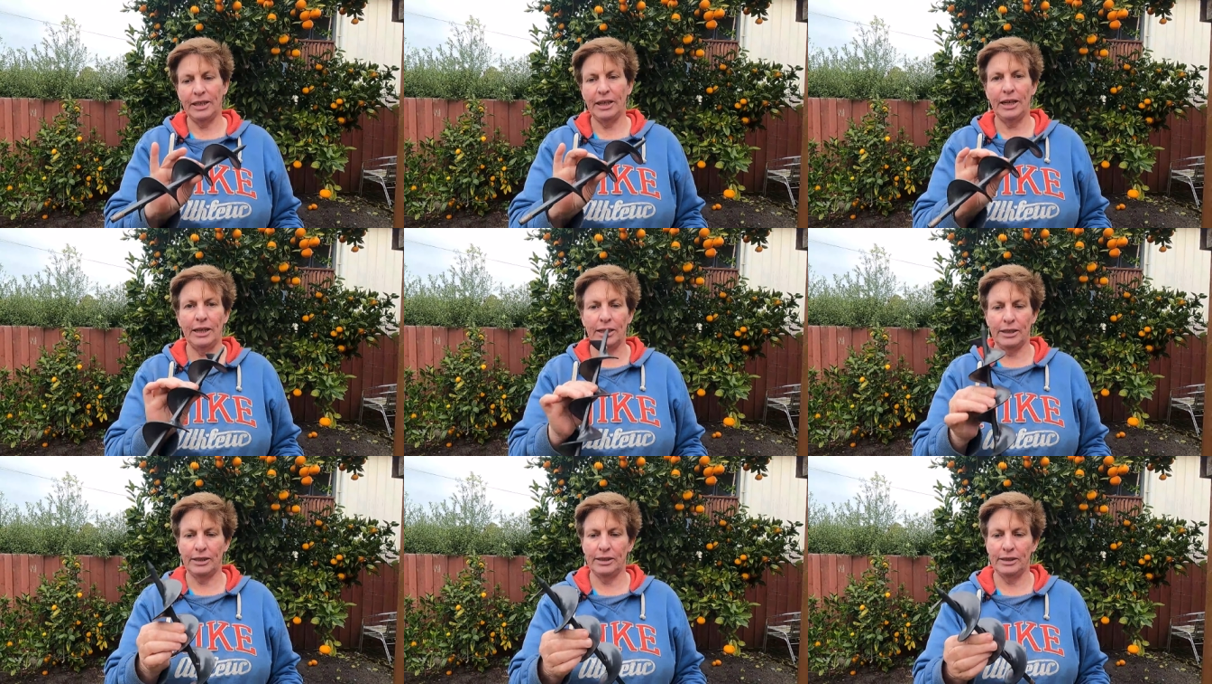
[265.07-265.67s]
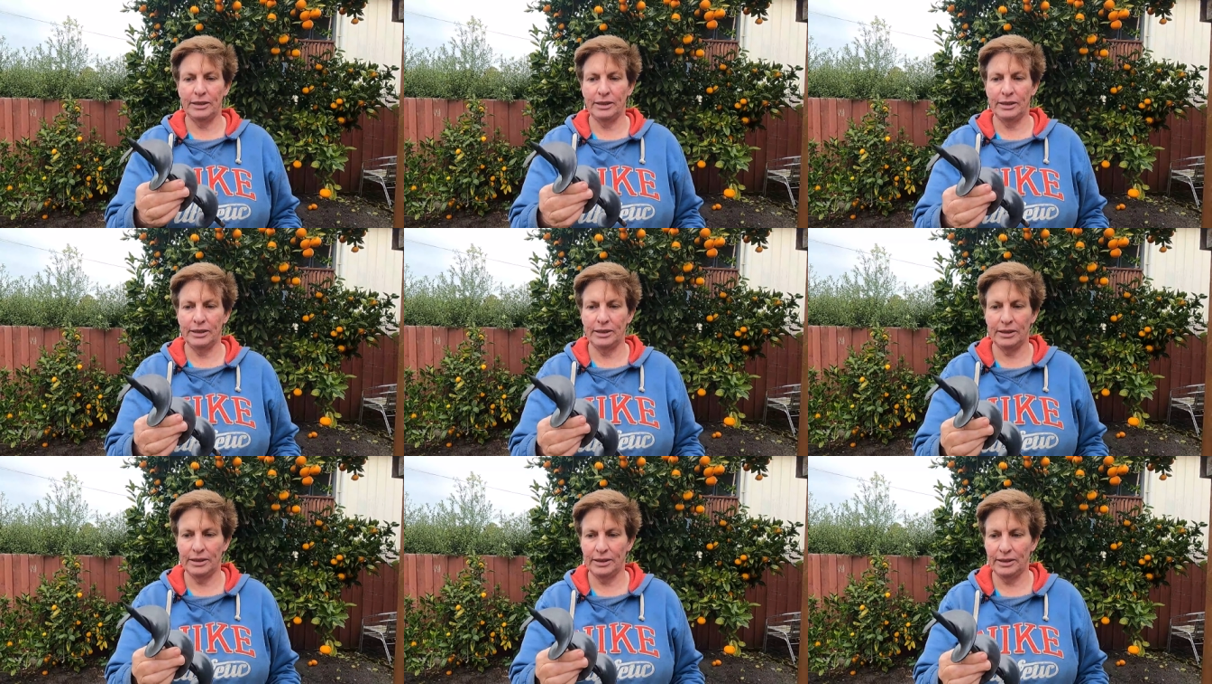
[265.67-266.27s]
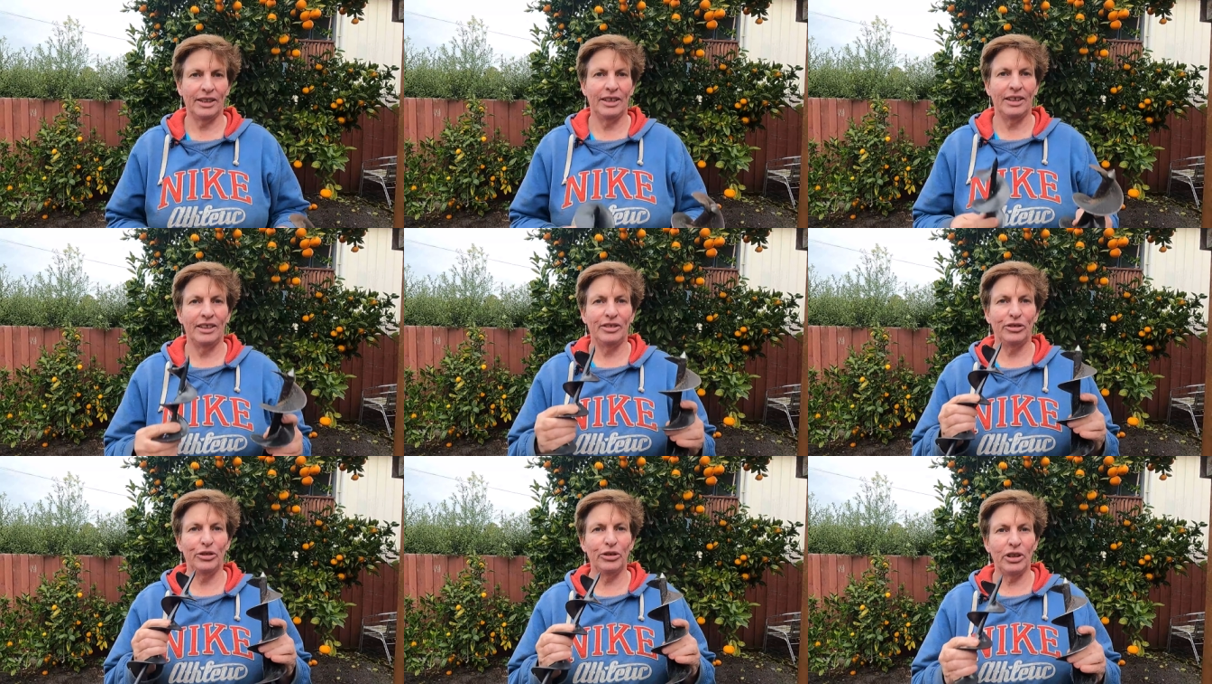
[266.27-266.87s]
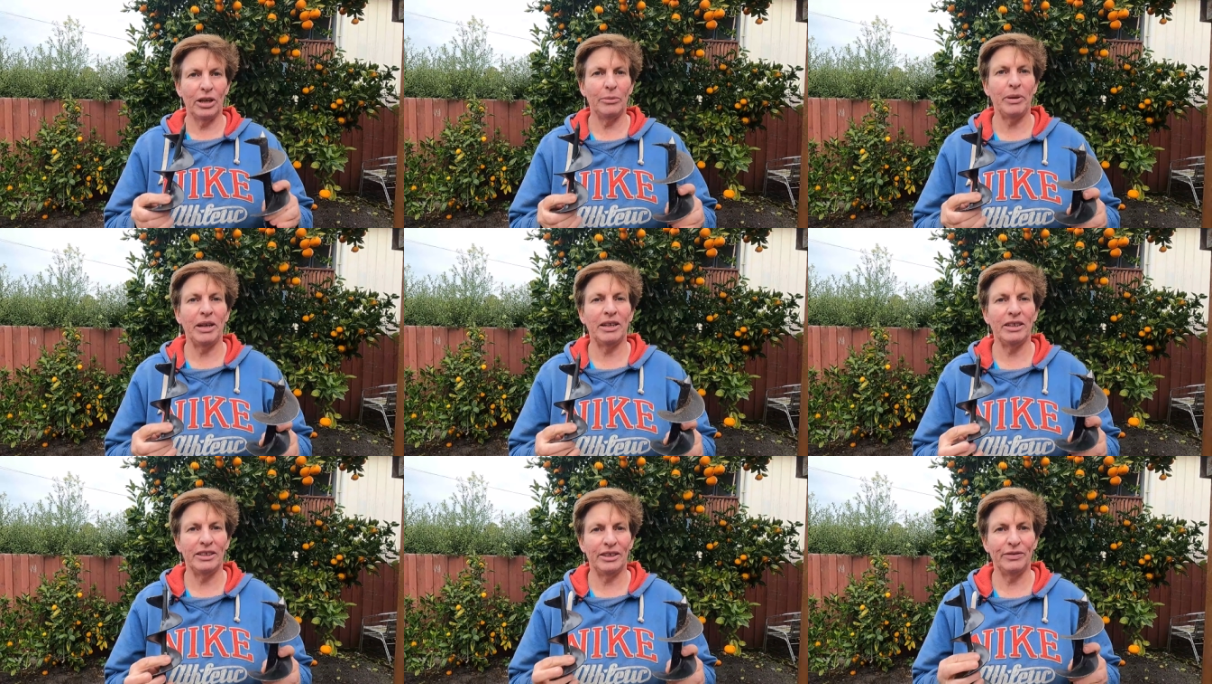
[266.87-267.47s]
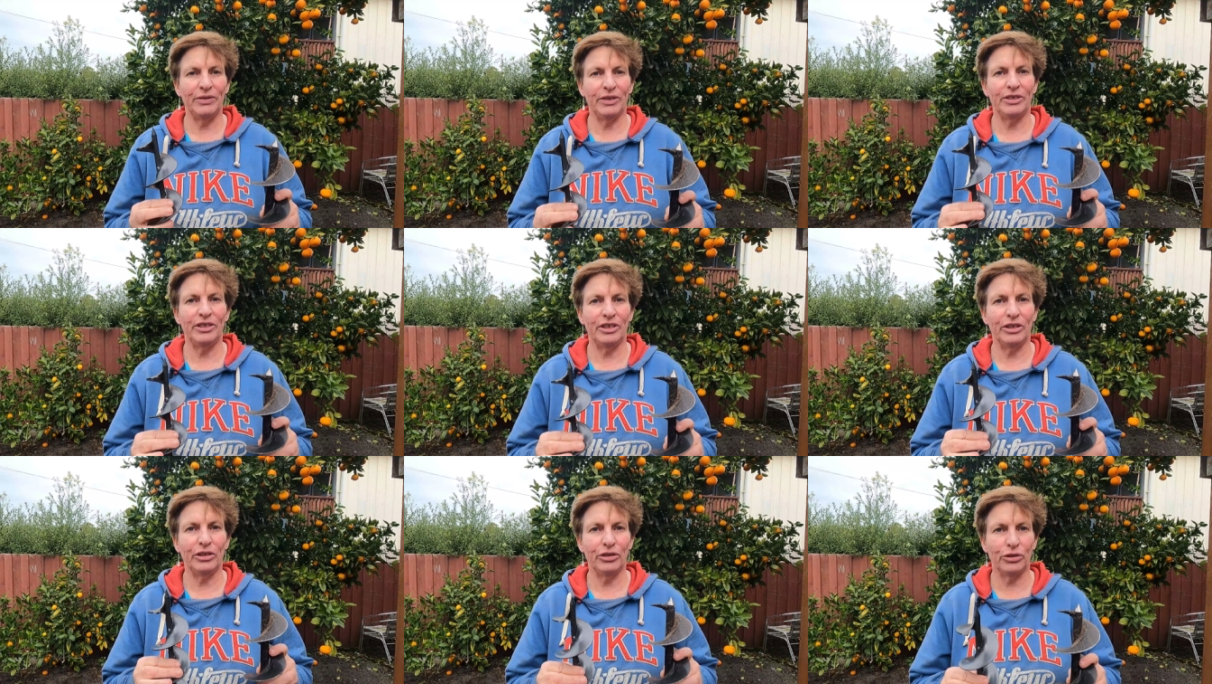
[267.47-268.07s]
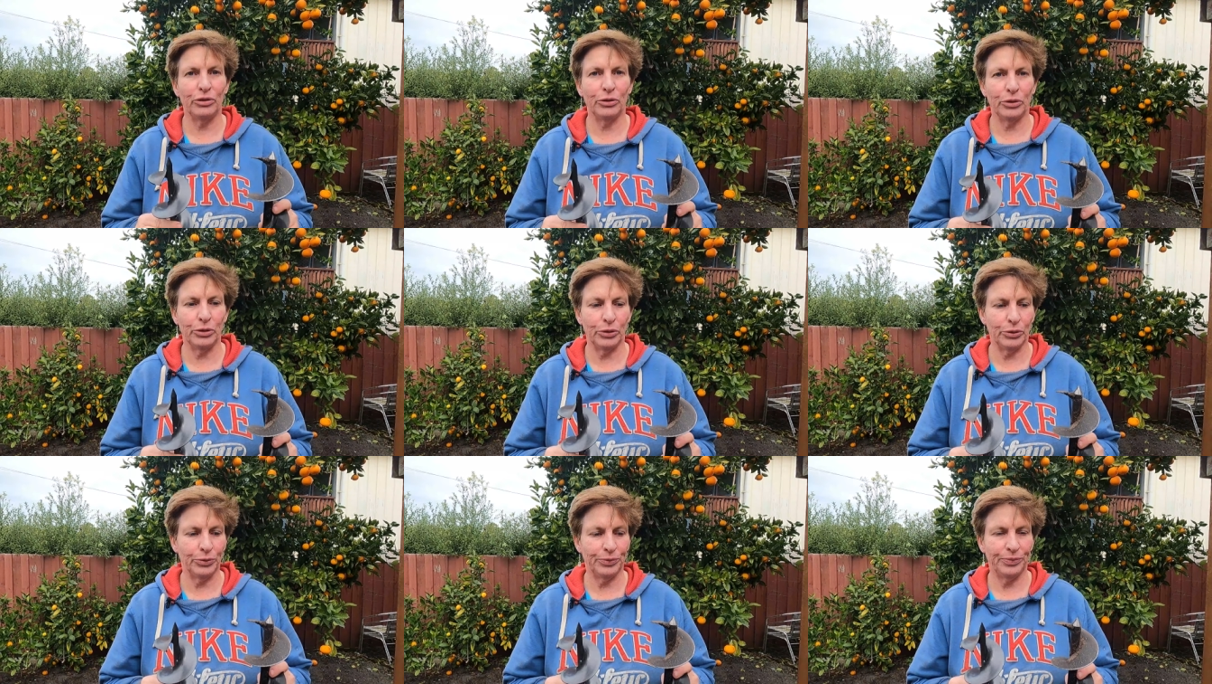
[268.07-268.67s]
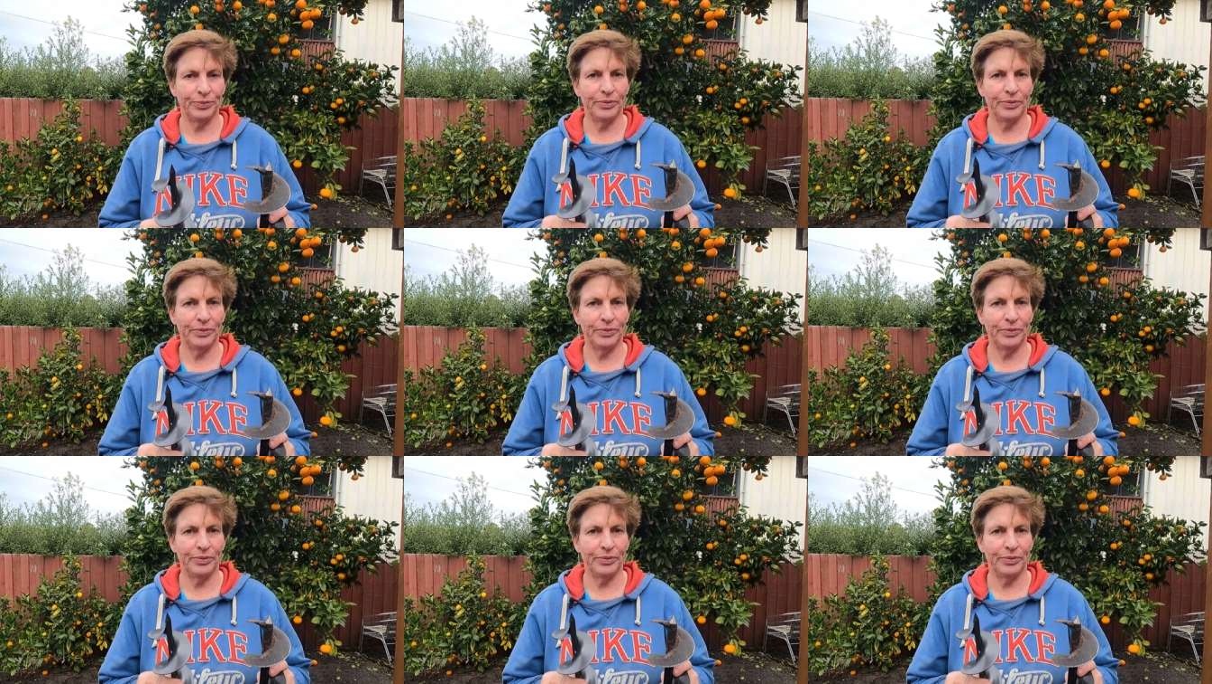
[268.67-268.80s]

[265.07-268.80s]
Yeah. Do they make a difference in the soil?